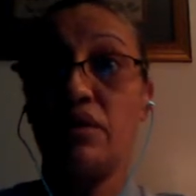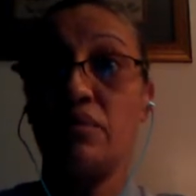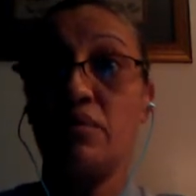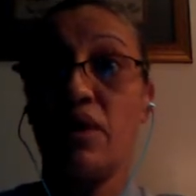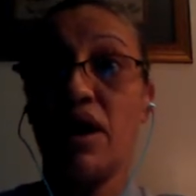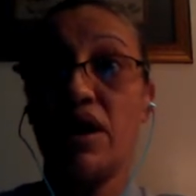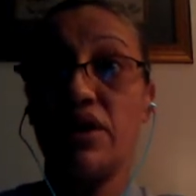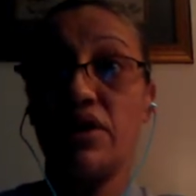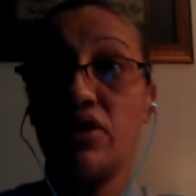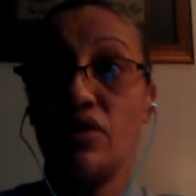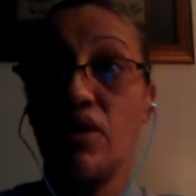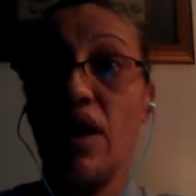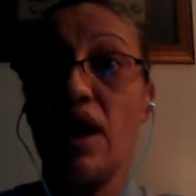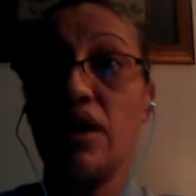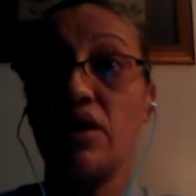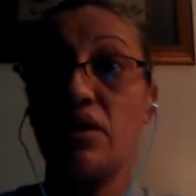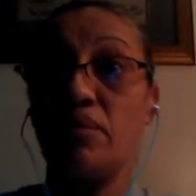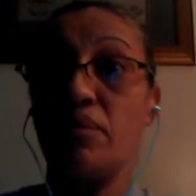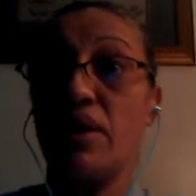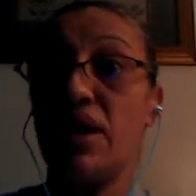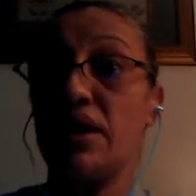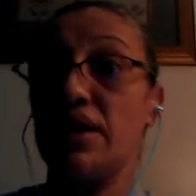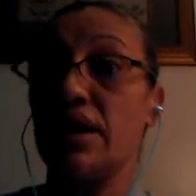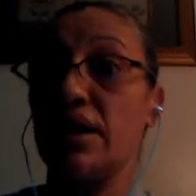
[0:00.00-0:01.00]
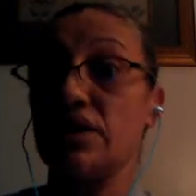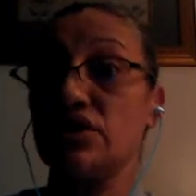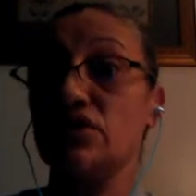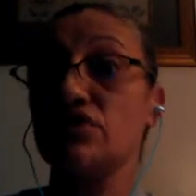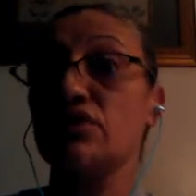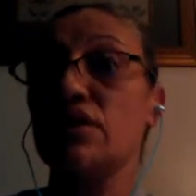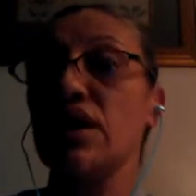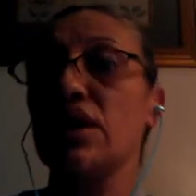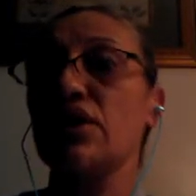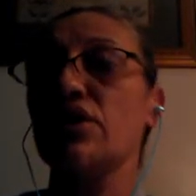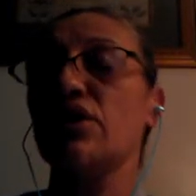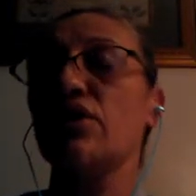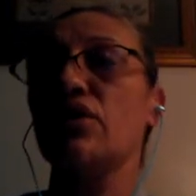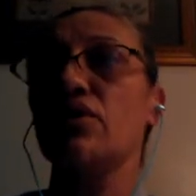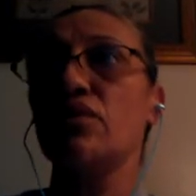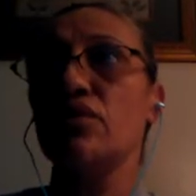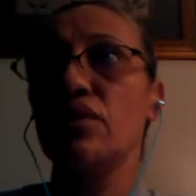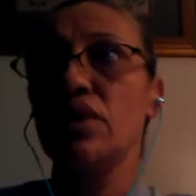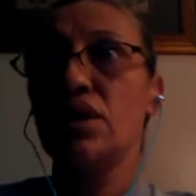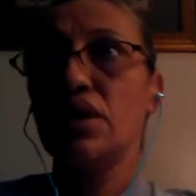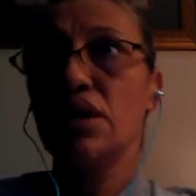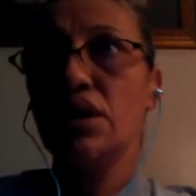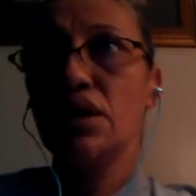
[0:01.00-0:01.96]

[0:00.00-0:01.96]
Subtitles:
the body or out of the body, I do not know.